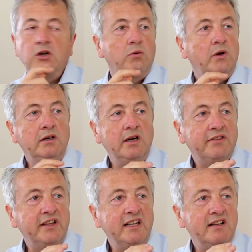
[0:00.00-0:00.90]
Well, I
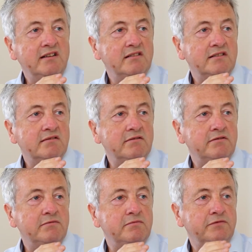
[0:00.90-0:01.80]
think
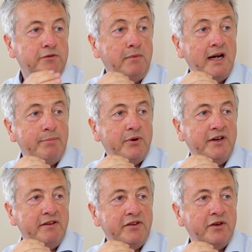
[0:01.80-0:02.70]
from my
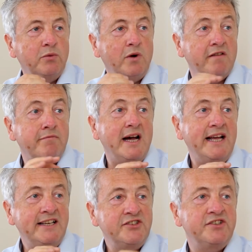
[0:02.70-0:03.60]
point of view, what I've
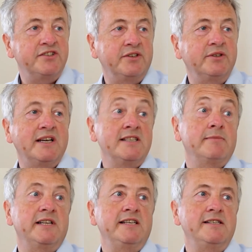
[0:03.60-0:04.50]
managed to do, it
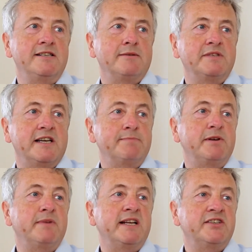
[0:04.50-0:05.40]
hasn't been easy sometimes,
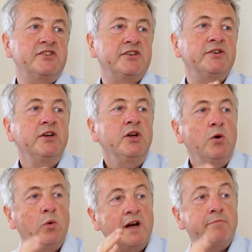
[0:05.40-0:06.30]
but managed
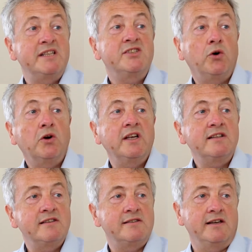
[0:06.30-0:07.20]
to, when I've been
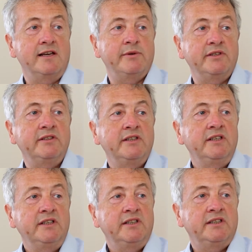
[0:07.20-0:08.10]
talking to Simon,
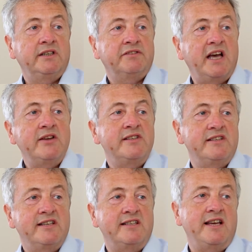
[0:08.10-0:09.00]
I've
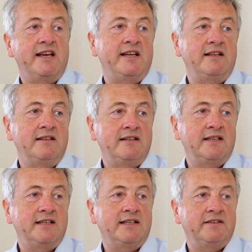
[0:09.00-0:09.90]
counted to 10
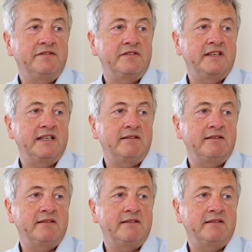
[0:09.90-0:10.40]
and I've,